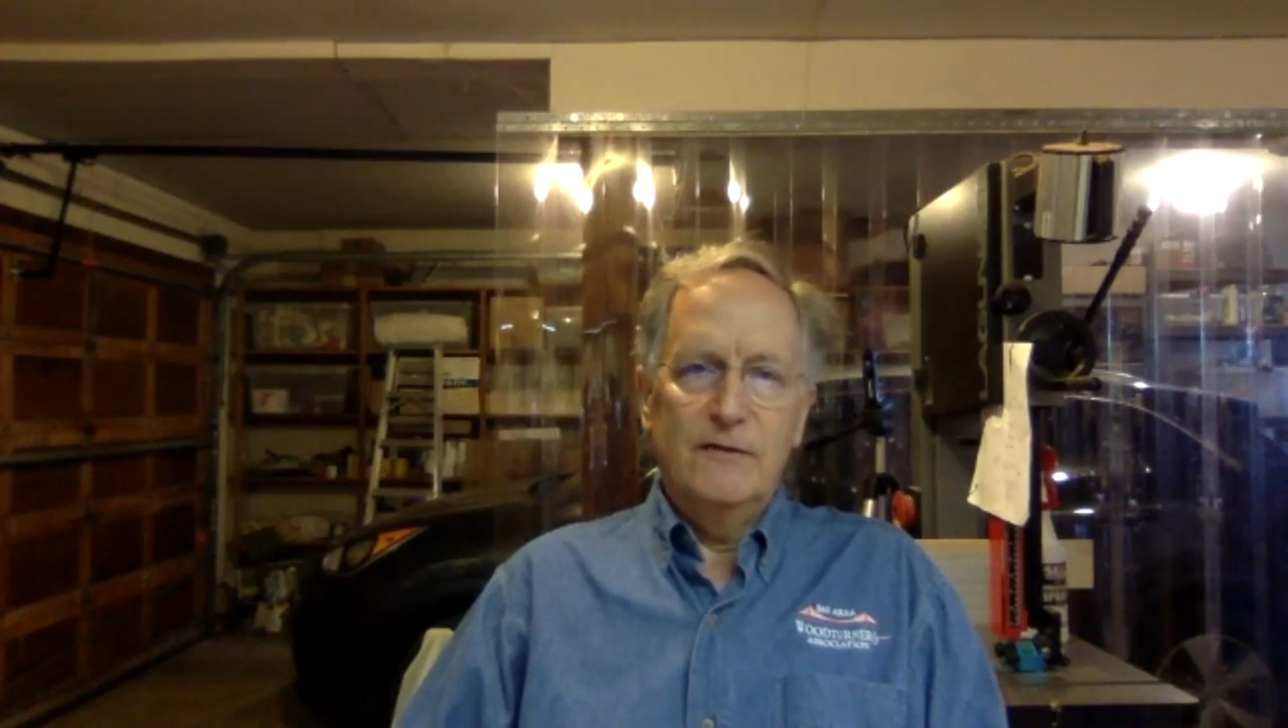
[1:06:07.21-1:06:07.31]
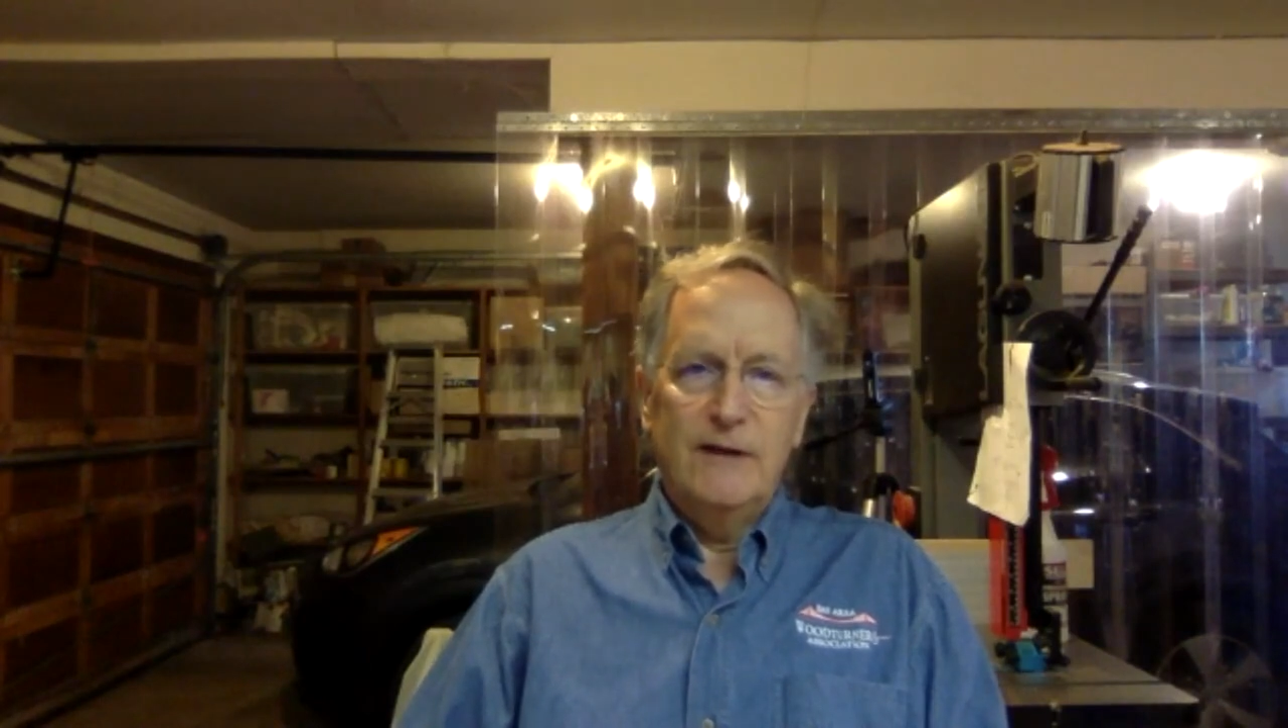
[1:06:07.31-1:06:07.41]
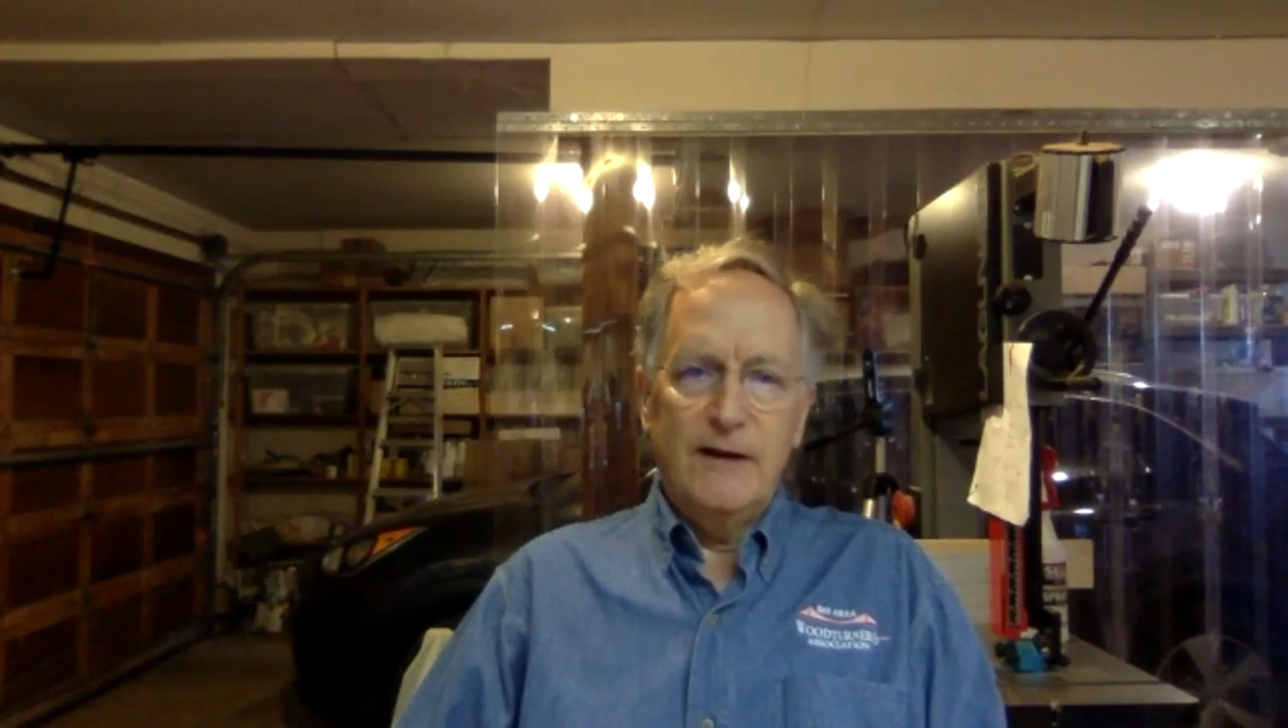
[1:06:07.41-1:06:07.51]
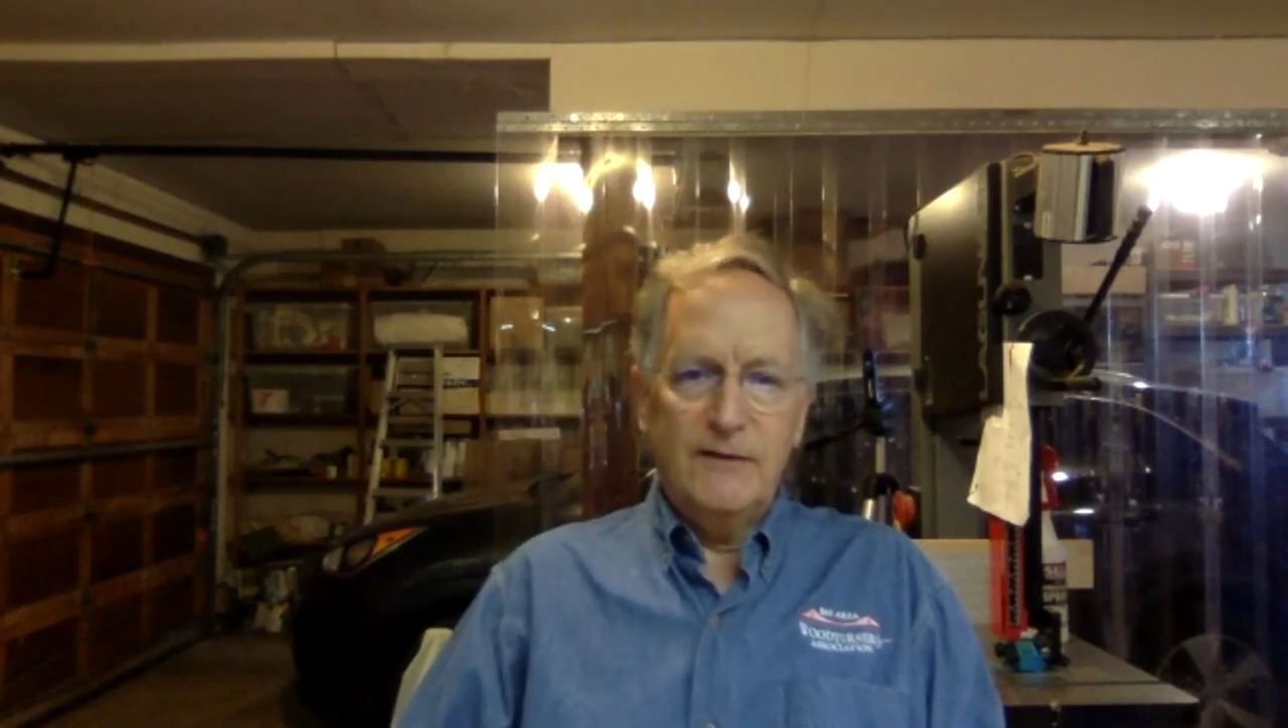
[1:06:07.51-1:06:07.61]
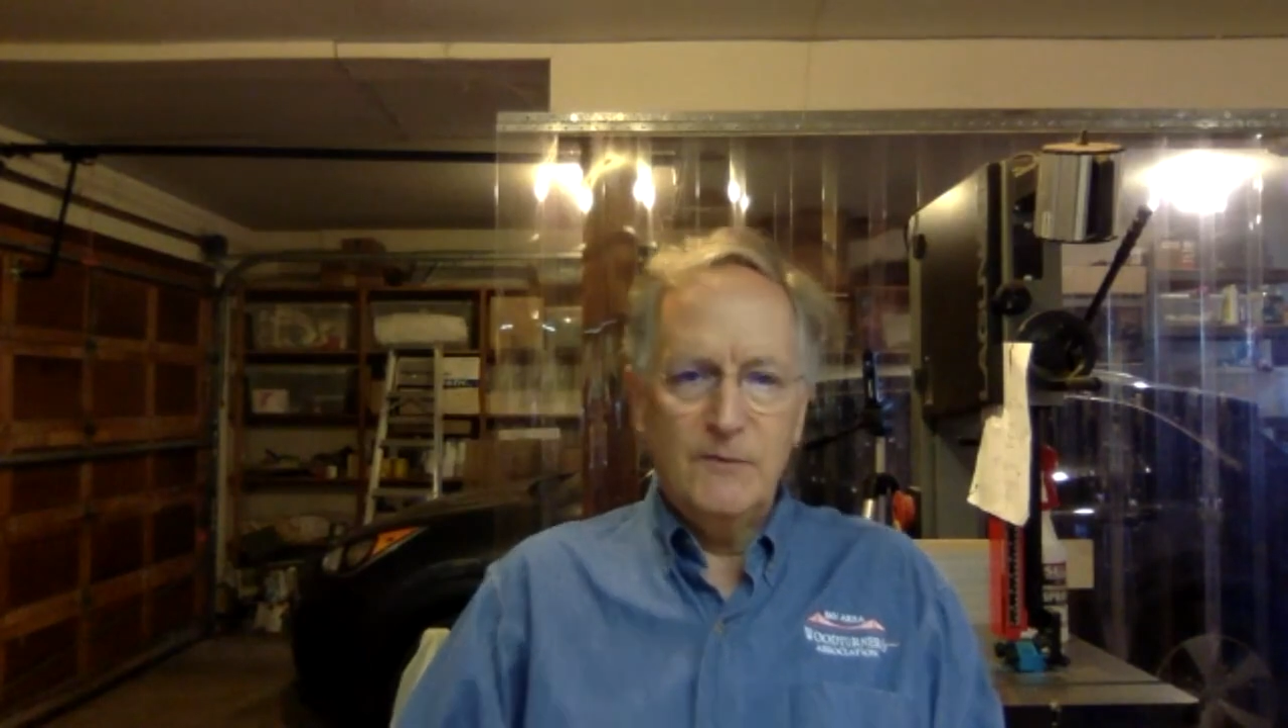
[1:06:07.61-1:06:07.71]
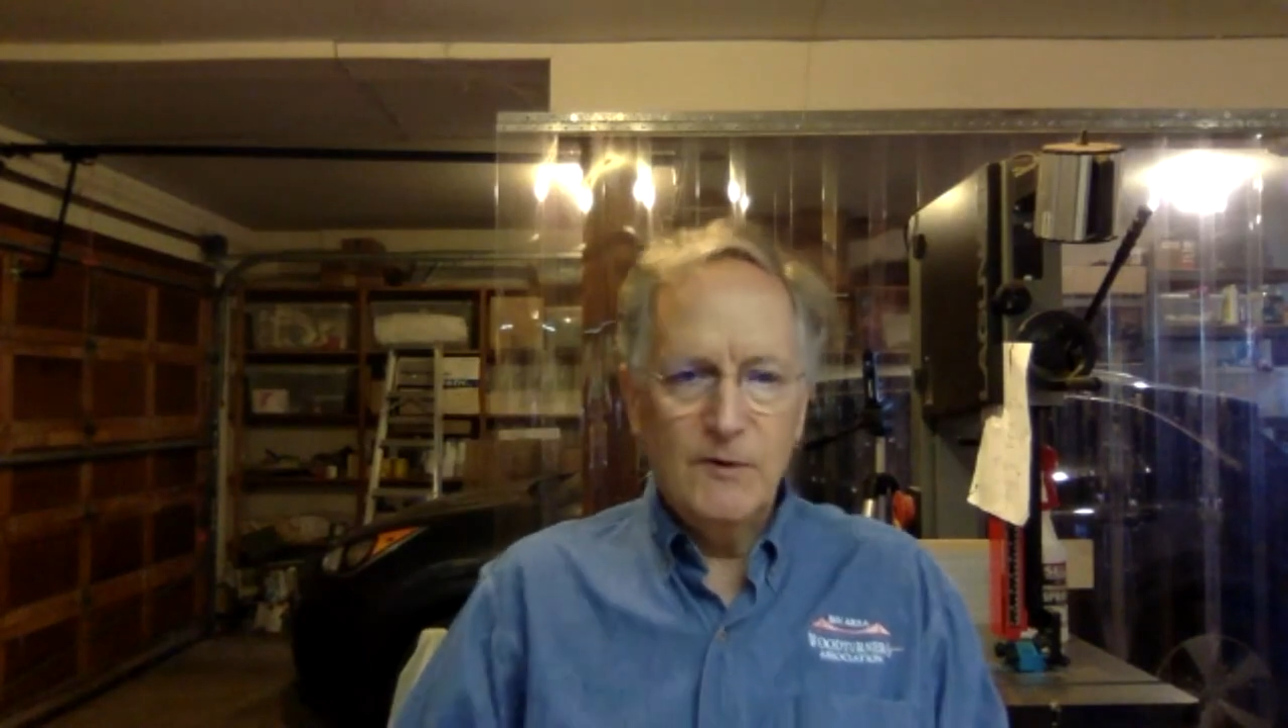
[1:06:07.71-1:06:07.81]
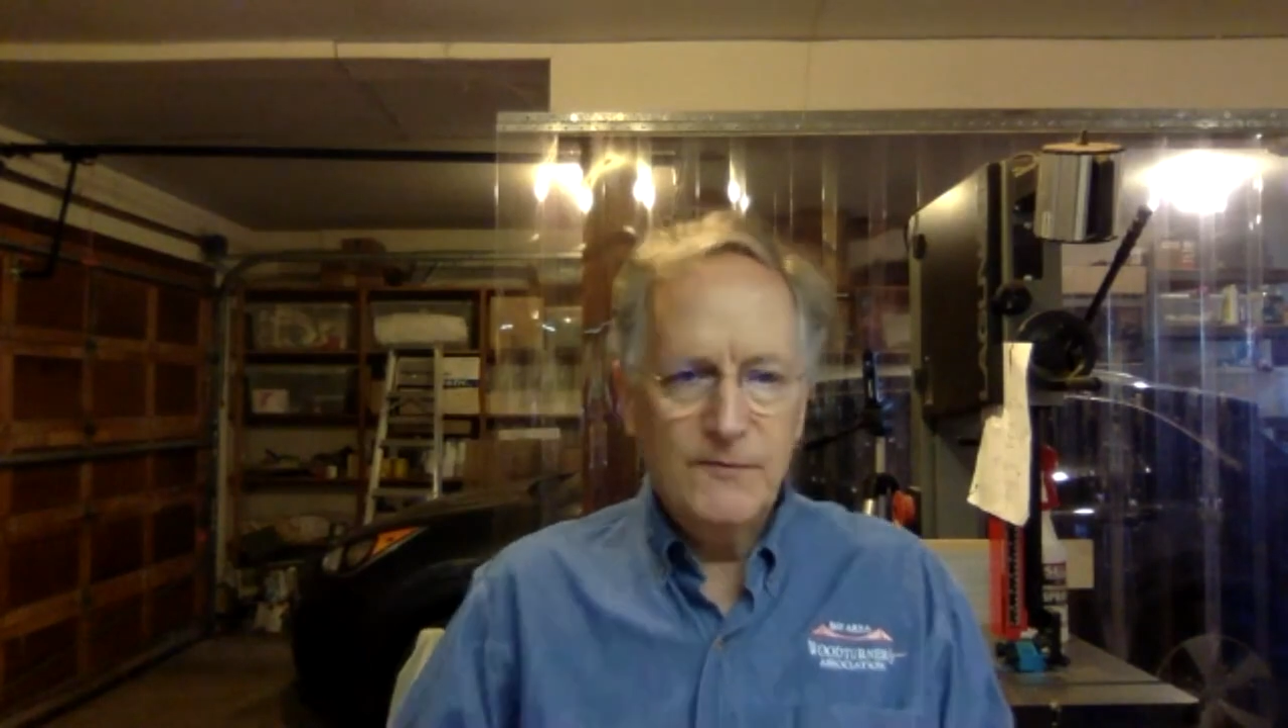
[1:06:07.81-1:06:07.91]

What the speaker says: I asked him, what